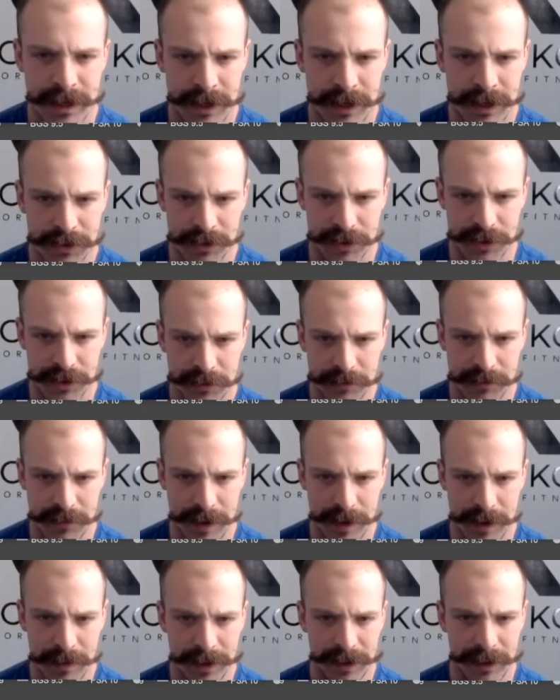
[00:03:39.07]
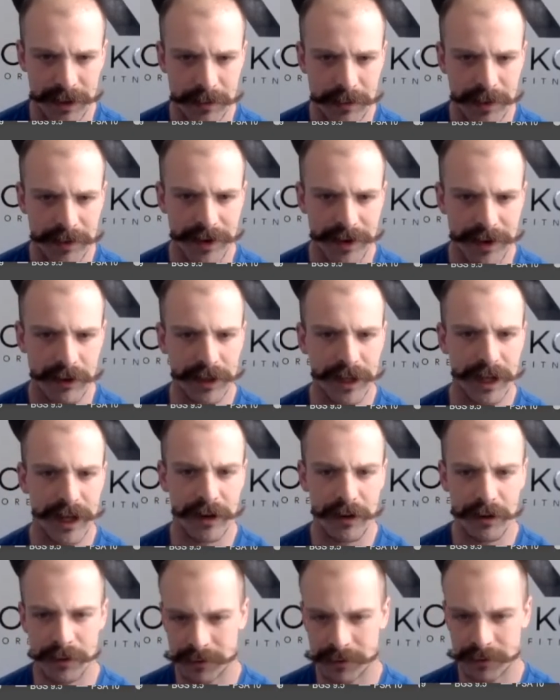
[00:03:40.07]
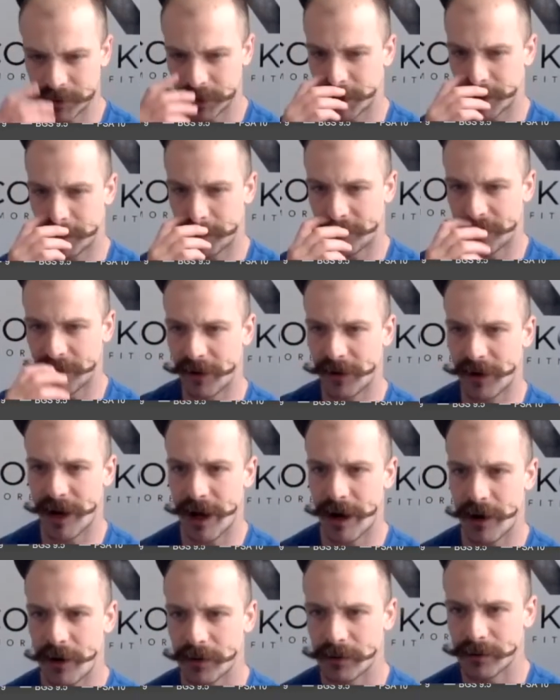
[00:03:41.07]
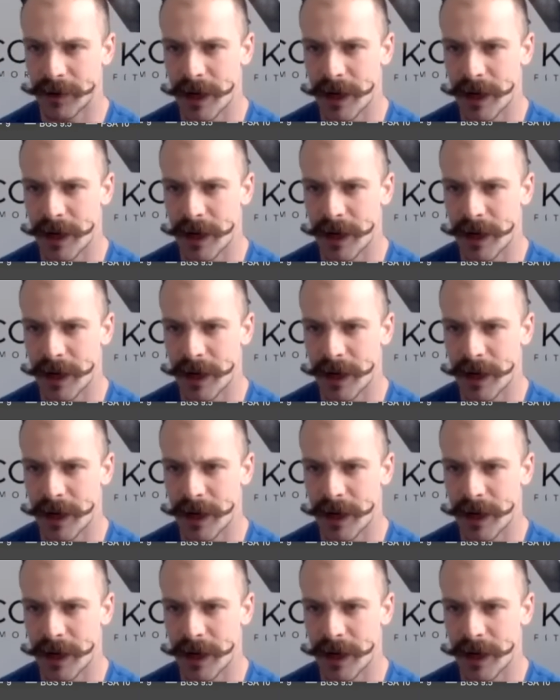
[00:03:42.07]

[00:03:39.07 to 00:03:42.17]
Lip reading: So this one might be a little bit of an outlier. They're going to figure it out.